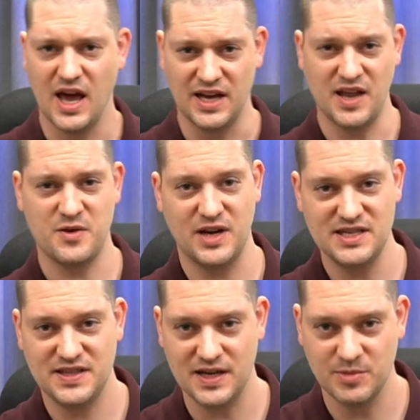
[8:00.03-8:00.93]
Another
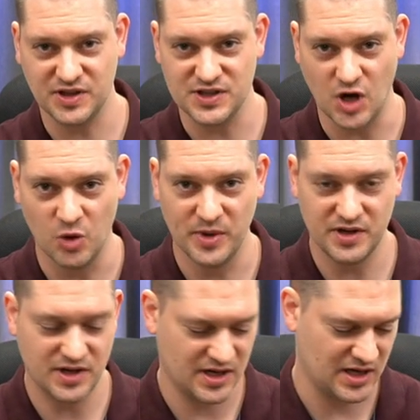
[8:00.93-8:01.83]
nice thing about these
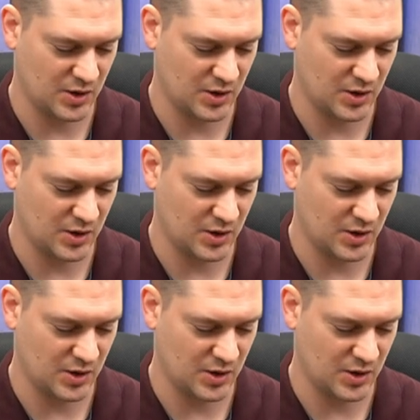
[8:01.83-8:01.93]
Oben uh,